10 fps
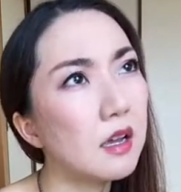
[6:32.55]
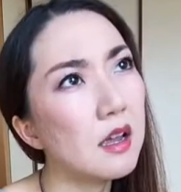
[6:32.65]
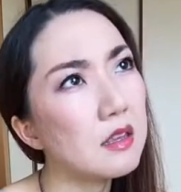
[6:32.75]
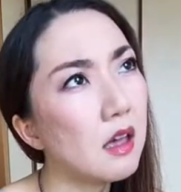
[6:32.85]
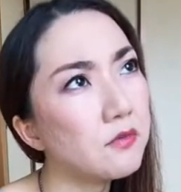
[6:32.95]

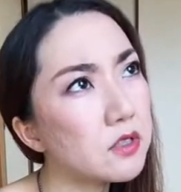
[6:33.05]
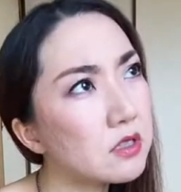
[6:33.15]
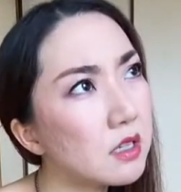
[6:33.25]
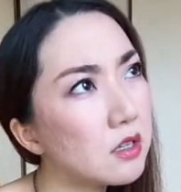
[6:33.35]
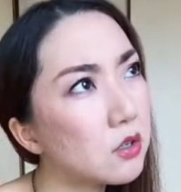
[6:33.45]
And I've
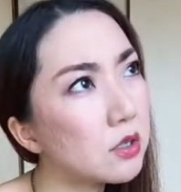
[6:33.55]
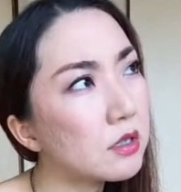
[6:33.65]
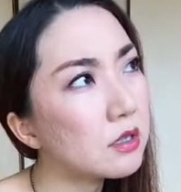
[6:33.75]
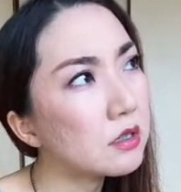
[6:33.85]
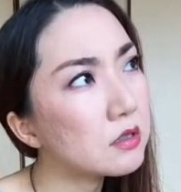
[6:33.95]
seen
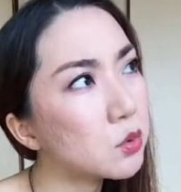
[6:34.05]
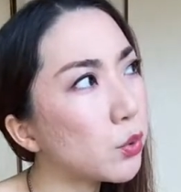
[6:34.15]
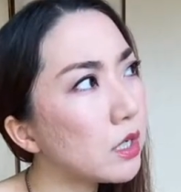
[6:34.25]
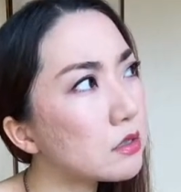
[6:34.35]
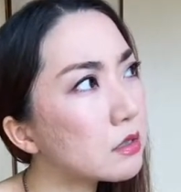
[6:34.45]
her
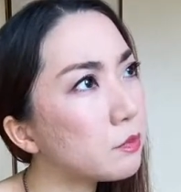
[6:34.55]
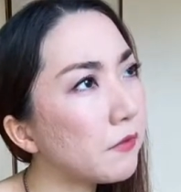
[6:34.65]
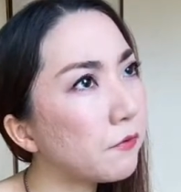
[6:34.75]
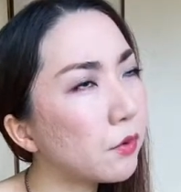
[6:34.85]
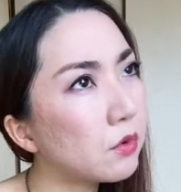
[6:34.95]
tweets
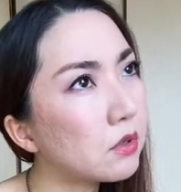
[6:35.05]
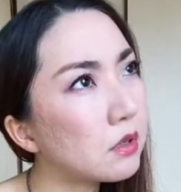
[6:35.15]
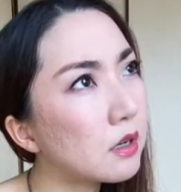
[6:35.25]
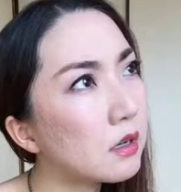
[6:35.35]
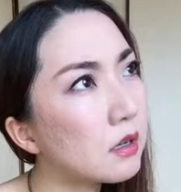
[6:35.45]

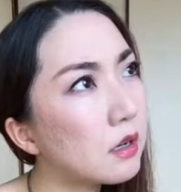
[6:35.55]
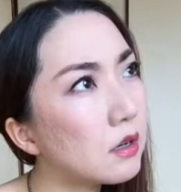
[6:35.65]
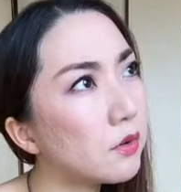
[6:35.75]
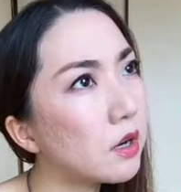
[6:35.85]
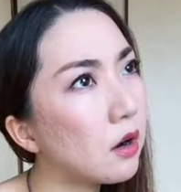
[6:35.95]
before
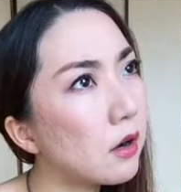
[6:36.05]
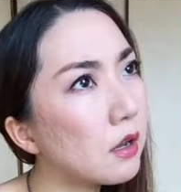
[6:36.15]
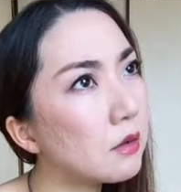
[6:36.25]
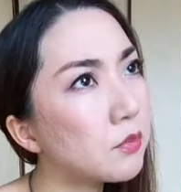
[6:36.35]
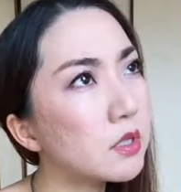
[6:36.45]

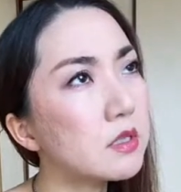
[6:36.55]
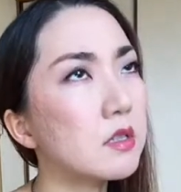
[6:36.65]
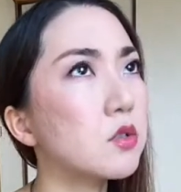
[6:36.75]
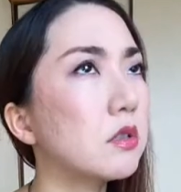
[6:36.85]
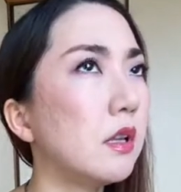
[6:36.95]
regarding
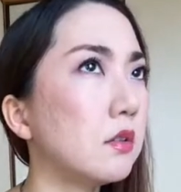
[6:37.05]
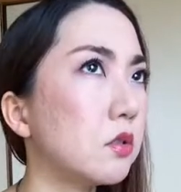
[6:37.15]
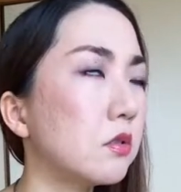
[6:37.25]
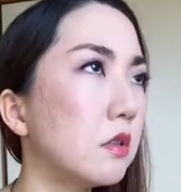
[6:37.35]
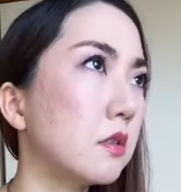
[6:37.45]
presidential
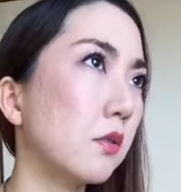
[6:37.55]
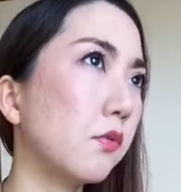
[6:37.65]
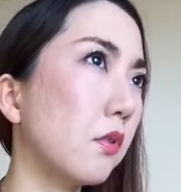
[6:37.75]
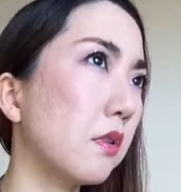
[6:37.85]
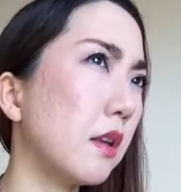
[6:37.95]
election and so
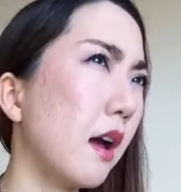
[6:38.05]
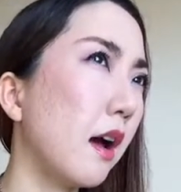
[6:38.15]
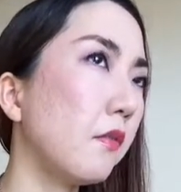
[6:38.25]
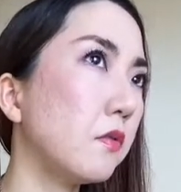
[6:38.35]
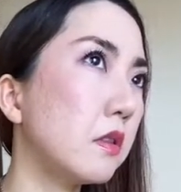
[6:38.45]
forth, and I
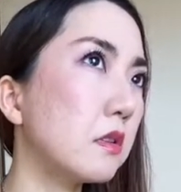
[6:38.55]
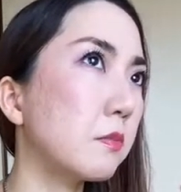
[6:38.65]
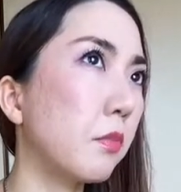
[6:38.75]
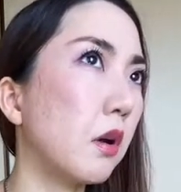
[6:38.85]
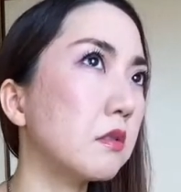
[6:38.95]
have this
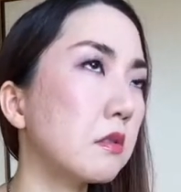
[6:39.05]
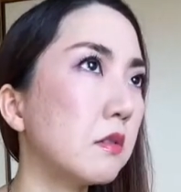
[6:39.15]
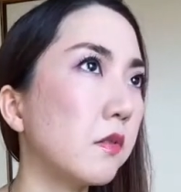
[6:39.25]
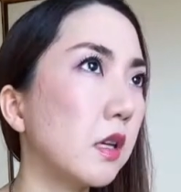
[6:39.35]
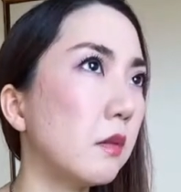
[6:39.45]

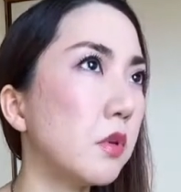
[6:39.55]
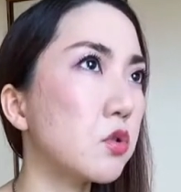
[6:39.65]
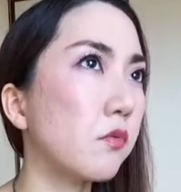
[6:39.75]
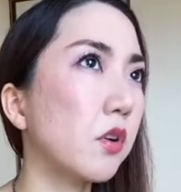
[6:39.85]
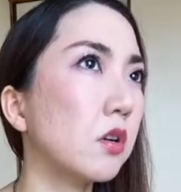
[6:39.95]
positive image
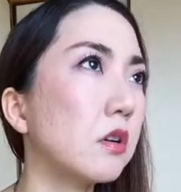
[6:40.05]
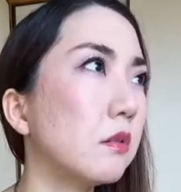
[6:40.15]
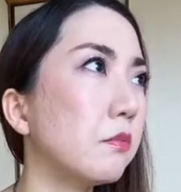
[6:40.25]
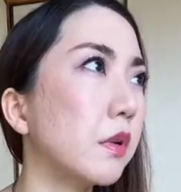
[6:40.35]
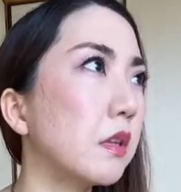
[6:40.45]
of her.
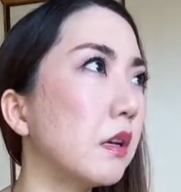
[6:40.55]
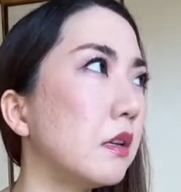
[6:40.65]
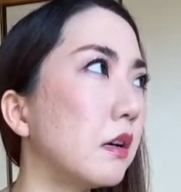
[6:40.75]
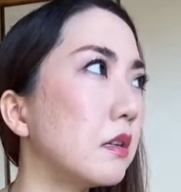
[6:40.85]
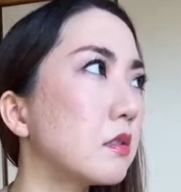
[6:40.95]
But then
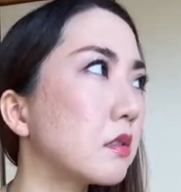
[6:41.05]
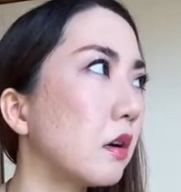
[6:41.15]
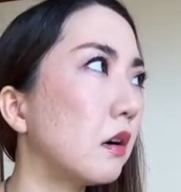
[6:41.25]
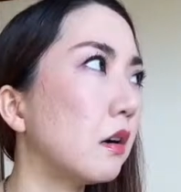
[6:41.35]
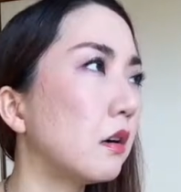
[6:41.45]
I
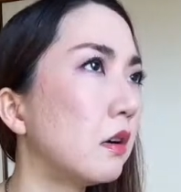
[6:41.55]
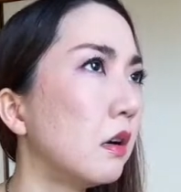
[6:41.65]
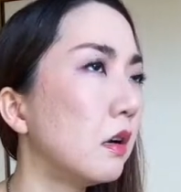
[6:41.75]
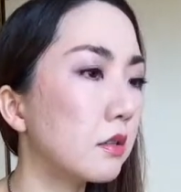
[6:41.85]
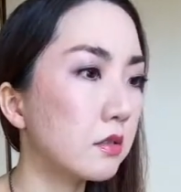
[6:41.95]
saw
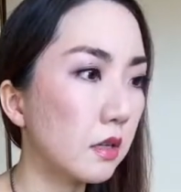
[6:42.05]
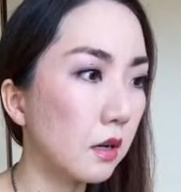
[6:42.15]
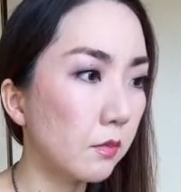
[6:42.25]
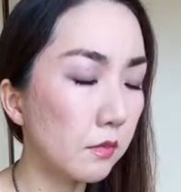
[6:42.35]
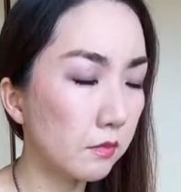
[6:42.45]

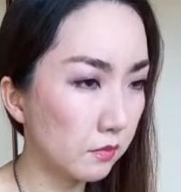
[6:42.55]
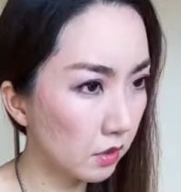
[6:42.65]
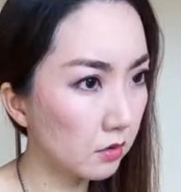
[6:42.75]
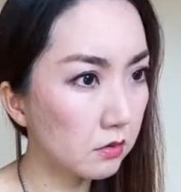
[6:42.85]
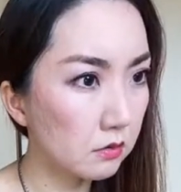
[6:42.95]
some,
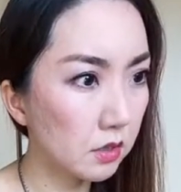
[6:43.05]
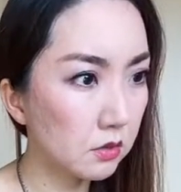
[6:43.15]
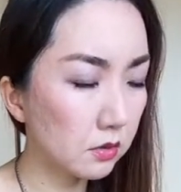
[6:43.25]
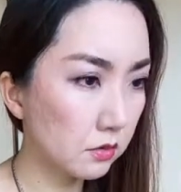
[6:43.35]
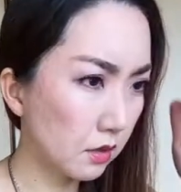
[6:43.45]

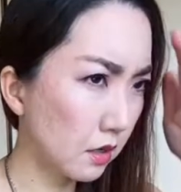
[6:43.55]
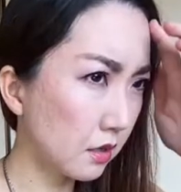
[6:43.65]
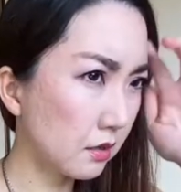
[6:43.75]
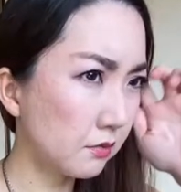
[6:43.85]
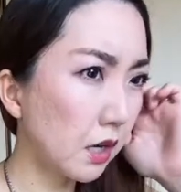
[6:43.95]
include
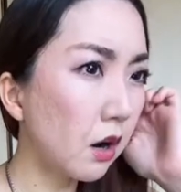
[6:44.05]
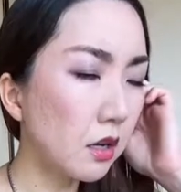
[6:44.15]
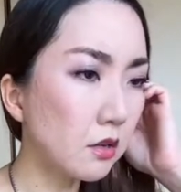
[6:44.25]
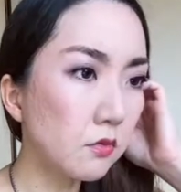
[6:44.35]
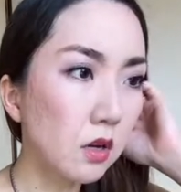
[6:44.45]

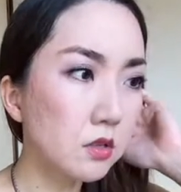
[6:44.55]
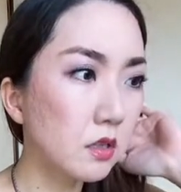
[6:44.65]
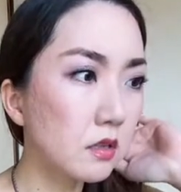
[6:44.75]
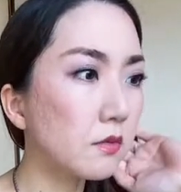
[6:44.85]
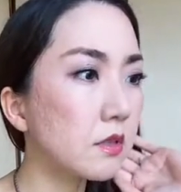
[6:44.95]
regarding
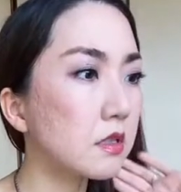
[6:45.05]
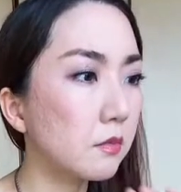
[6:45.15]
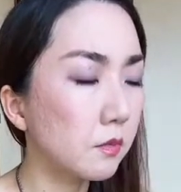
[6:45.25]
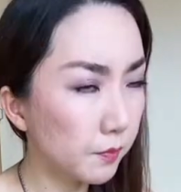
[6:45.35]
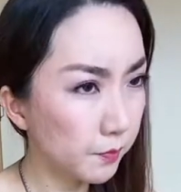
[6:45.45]
Russia, there was some